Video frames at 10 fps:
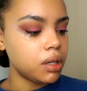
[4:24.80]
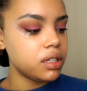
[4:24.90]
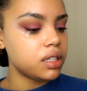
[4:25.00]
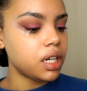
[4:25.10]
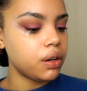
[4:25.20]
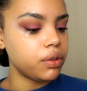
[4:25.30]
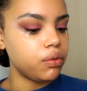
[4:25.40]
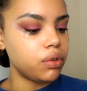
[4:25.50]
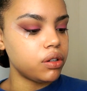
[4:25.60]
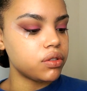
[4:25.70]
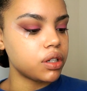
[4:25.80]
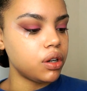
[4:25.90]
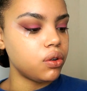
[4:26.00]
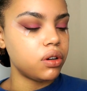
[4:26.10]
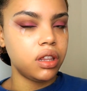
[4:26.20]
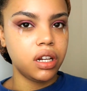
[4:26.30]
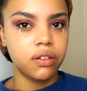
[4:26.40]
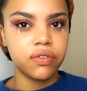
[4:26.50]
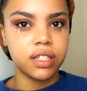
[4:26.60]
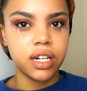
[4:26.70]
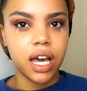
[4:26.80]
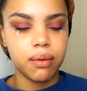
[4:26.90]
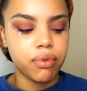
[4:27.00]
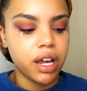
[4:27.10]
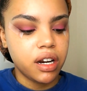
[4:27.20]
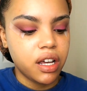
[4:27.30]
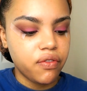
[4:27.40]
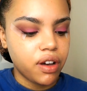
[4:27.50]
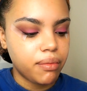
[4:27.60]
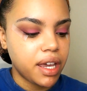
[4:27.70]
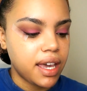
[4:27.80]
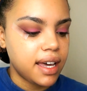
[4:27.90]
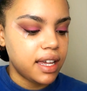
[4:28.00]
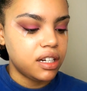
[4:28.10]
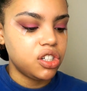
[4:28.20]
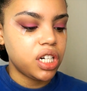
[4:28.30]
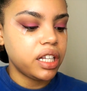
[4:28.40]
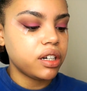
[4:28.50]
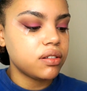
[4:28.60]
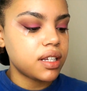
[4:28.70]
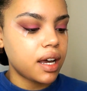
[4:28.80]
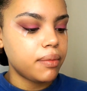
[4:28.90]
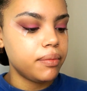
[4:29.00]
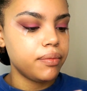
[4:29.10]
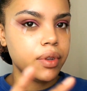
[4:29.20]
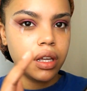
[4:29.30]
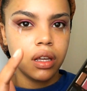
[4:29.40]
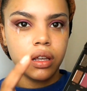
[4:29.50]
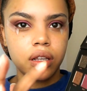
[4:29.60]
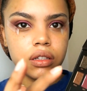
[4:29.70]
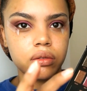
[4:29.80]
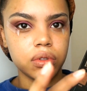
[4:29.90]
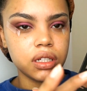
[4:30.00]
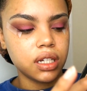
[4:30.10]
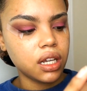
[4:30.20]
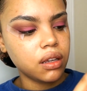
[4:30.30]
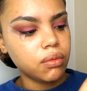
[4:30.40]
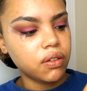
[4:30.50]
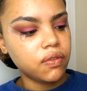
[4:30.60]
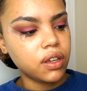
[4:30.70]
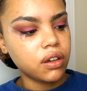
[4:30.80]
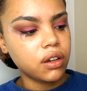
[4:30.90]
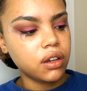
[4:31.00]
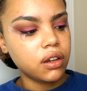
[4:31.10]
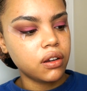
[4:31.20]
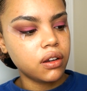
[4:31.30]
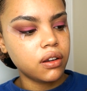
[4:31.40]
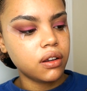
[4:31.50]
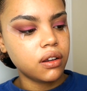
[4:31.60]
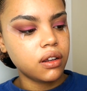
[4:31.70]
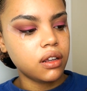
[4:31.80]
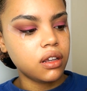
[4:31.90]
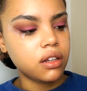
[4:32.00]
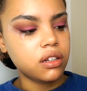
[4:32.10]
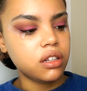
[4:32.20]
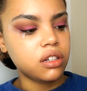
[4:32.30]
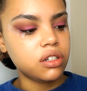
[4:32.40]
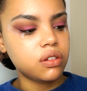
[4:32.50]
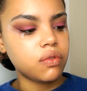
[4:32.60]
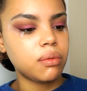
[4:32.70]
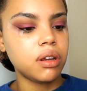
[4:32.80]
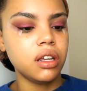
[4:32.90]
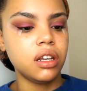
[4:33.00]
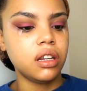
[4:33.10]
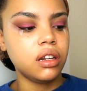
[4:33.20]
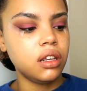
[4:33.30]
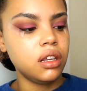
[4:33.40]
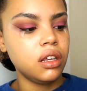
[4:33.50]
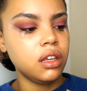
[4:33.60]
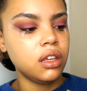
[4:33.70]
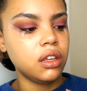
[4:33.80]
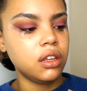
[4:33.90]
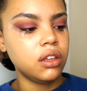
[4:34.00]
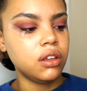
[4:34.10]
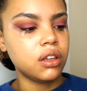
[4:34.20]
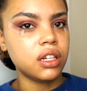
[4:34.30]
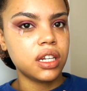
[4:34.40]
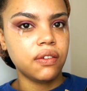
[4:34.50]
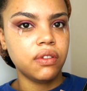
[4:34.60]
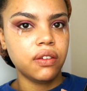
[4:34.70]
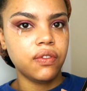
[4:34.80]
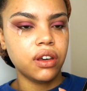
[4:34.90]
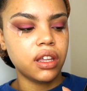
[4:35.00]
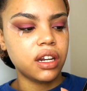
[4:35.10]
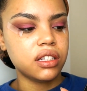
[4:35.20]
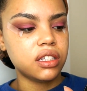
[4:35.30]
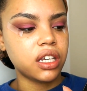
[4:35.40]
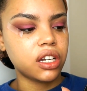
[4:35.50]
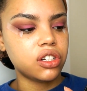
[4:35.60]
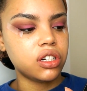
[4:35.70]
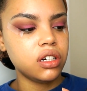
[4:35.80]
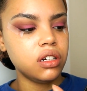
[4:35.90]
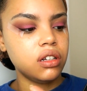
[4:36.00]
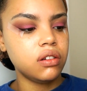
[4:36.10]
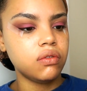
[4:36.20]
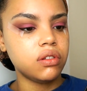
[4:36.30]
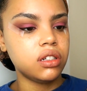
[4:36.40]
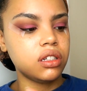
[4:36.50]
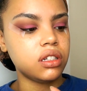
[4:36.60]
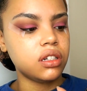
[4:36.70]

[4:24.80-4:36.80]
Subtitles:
I'm gonna start with Rose Gold, and then if it's not bright enough, I might add Angelic on top. I'm just taking my finger and then just rubbing it in. You can definitely feel that it's textured, which is